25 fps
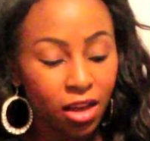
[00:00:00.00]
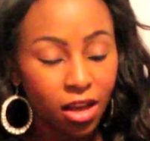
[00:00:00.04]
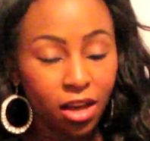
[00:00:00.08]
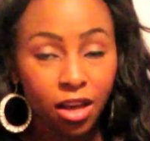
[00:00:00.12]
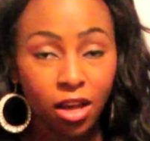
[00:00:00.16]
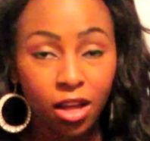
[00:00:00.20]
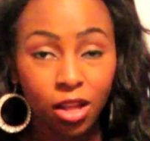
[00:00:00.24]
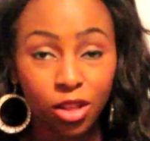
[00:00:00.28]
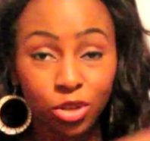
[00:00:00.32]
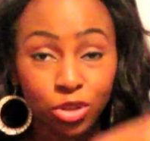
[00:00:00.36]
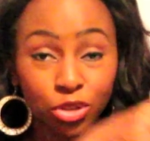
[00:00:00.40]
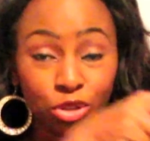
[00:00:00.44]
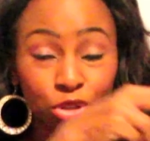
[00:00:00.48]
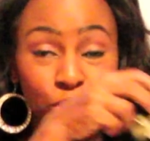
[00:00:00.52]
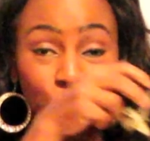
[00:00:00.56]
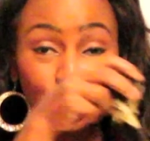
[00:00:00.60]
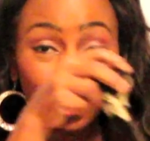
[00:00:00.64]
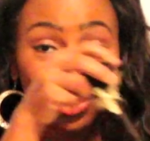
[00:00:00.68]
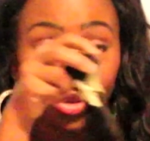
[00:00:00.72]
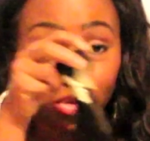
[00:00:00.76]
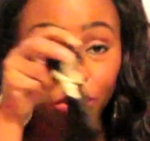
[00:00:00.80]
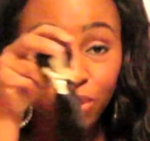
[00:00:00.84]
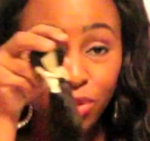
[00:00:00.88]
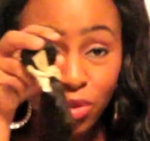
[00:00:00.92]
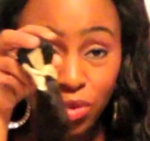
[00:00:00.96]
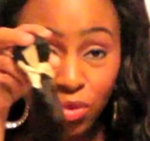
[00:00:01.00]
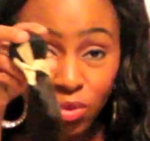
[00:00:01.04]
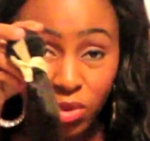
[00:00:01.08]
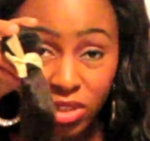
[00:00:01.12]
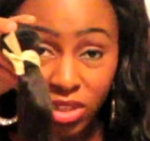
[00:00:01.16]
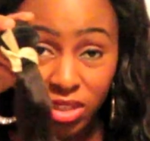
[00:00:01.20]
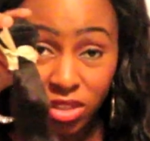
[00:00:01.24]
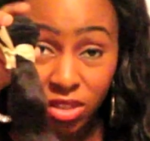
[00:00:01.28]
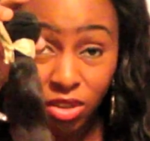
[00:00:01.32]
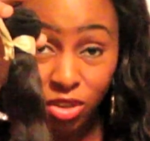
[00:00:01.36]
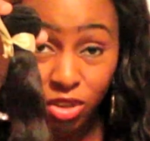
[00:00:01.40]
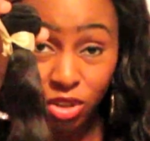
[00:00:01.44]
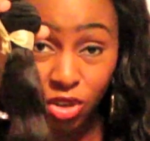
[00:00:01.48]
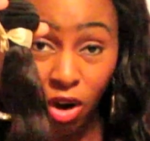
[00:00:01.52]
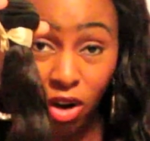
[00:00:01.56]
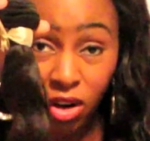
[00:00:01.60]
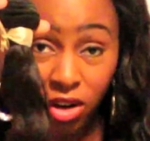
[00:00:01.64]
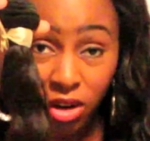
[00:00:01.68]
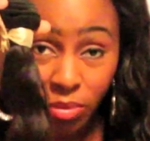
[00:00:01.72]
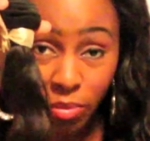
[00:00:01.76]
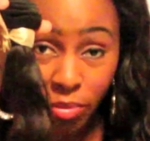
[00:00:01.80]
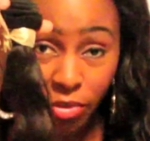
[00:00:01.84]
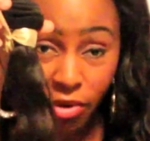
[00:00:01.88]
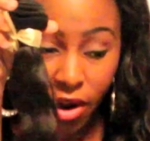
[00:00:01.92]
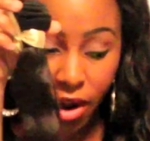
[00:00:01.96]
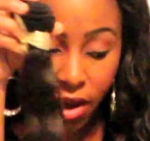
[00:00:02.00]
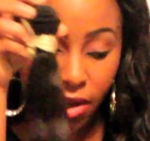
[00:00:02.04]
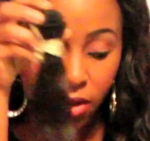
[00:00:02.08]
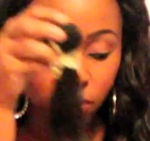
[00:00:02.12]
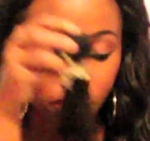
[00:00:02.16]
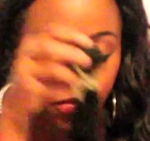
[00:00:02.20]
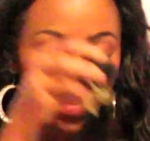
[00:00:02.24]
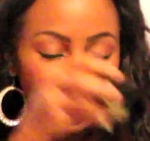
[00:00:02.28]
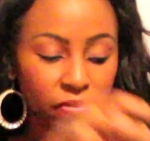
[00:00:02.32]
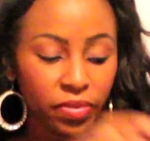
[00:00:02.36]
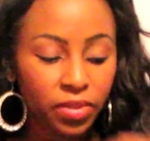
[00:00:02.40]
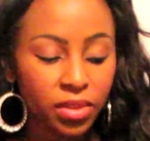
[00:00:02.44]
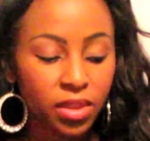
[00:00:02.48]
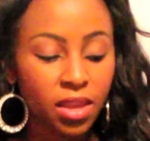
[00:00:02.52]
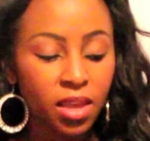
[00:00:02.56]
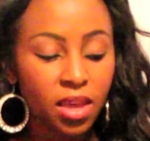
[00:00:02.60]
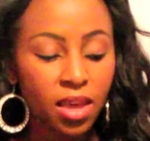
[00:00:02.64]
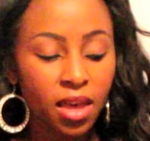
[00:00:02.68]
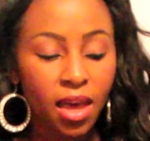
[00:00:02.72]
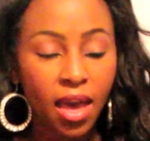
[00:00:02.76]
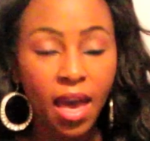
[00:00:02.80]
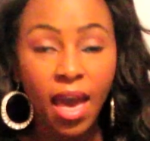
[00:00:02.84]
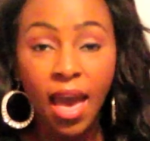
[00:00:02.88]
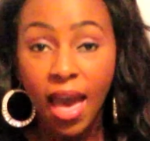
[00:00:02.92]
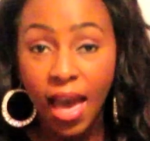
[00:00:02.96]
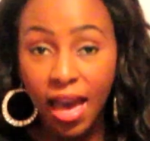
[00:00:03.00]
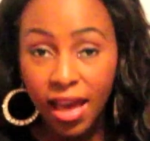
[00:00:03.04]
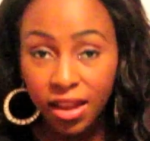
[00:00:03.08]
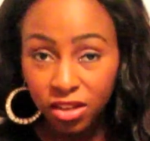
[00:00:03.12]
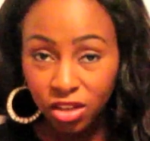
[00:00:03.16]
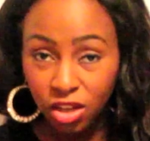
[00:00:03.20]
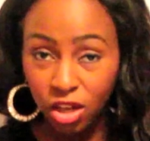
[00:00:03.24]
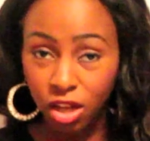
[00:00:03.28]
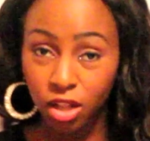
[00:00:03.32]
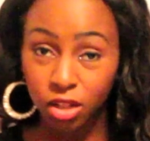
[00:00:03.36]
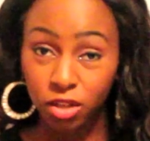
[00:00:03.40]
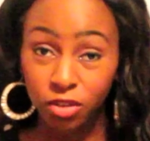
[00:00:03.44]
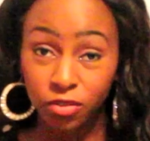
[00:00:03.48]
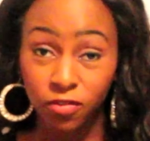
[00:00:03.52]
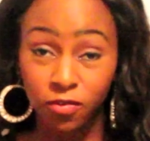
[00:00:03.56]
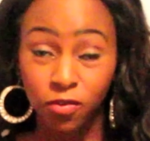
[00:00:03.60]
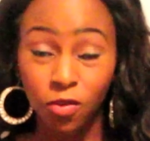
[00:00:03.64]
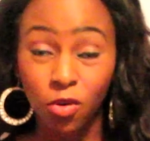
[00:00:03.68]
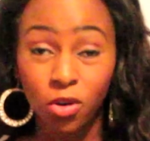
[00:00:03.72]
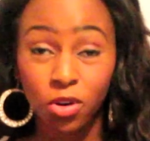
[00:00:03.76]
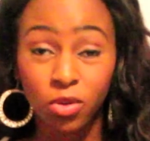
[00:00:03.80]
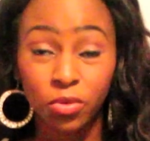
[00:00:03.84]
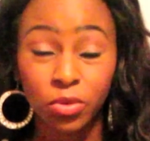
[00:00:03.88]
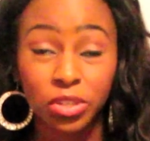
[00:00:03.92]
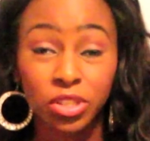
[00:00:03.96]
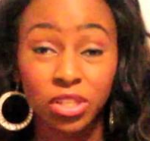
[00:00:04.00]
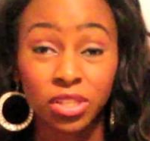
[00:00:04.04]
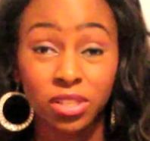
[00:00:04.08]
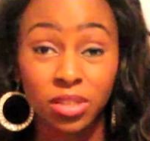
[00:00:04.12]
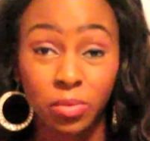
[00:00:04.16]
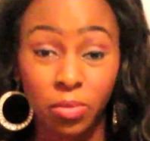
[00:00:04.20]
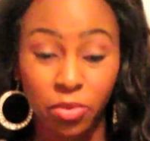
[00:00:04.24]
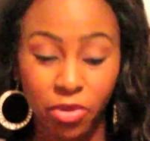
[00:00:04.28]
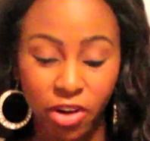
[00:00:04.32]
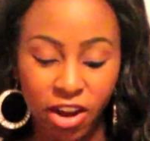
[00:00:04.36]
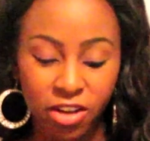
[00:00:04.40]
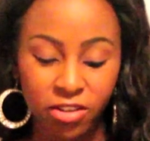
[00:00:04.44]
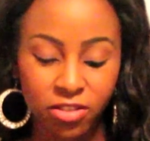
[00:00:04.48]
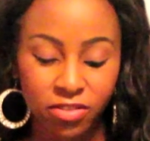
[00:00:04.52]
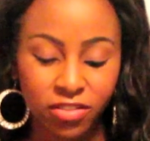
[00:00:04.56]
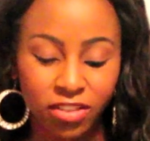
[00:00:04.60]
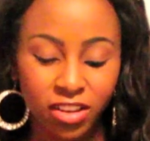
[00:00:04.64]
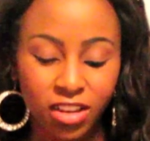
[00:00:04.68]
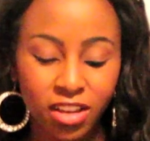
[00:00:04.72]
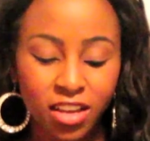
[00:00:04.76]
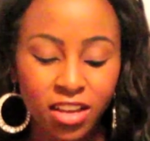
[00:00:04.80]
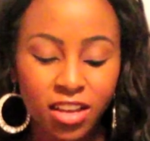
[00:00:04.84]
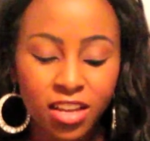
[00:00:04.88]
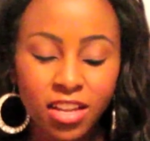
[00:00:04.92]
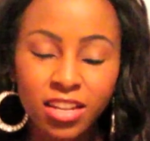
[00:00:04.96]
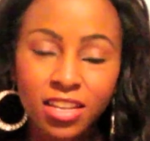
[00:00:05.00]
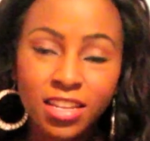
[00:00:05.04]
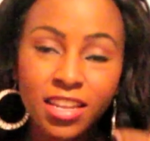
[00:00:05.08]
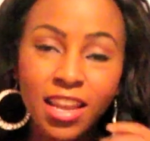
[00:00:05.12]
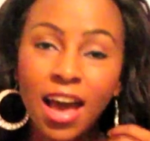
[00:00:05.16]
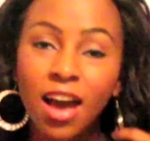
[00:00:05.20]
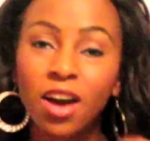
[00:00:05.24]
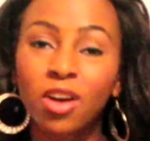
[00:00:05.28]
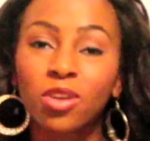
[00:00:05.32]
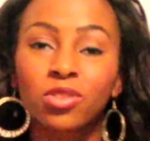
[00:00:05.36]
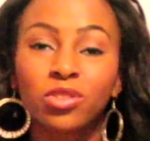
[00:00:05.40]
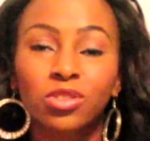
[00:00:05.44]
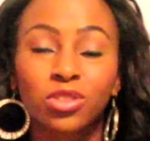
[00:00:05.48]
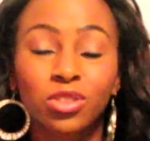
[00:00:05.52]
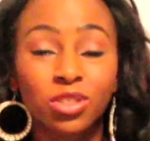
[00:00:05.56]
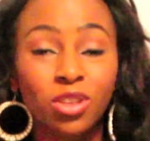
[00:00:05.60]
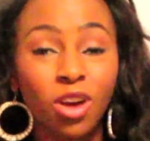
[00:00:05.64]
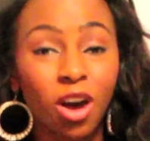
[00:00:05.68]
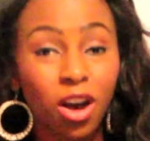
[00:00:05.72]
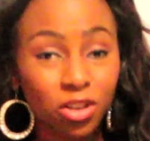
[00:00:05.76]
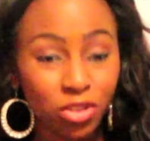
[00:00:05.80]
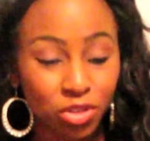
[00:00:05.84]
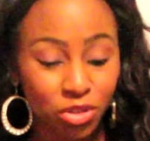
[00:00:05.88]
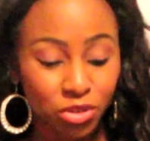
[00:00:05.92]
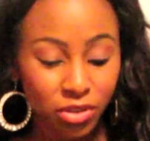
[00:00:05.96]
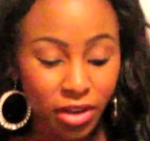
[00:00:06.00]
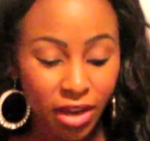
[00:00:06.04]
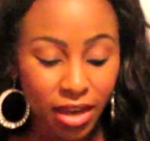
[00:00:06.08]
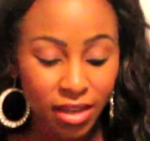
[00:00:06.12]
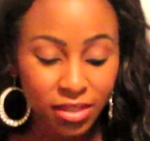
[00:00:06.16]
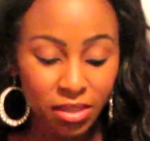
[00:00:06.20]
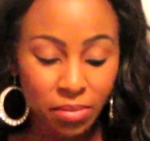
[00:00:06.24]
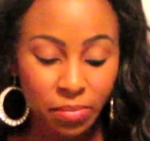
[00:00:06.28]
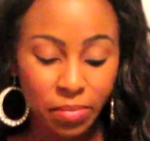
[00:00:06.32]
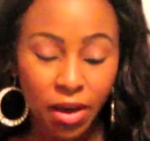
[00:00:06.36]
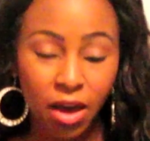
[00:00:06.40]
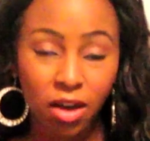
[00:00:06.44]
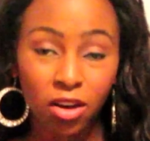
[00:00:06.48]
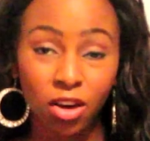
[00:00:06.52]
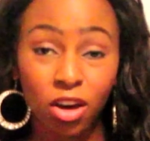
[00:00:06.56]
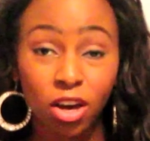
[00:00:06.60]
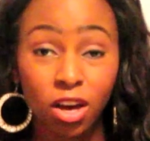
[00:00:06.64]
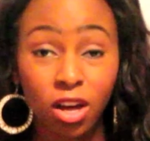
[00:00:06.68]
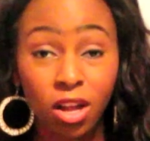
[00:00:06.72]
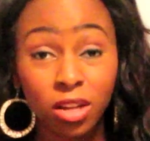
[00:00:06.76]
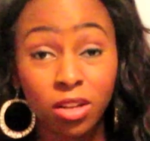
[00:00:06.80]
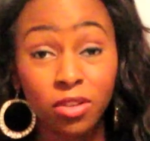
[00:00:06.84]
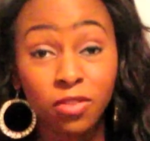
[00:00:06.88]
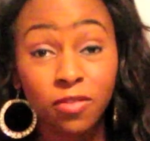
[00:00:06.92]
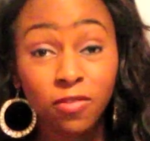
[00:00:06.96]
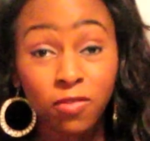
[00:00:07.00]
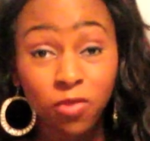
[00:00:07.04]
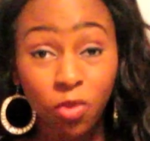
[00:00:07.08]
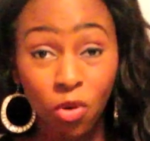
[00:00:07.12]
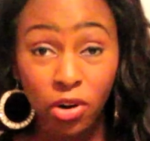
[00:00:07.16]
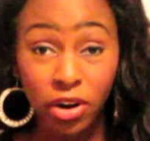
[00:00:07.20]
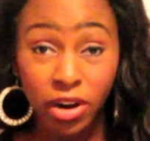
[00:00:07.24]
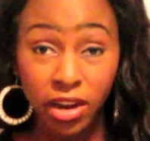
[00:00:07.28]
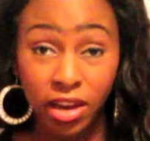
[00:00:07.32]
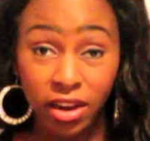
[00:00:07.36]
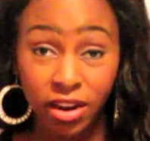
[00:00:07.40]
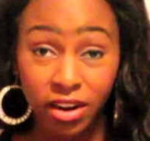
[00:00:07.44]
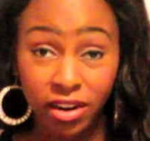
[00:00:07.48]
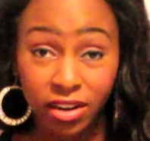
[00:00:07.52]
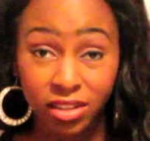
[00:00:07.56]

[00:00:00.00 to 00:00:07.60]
color 2, which is a dark brown, and color 4, which is a brown. Now, to talk to you guys about a color 4 hair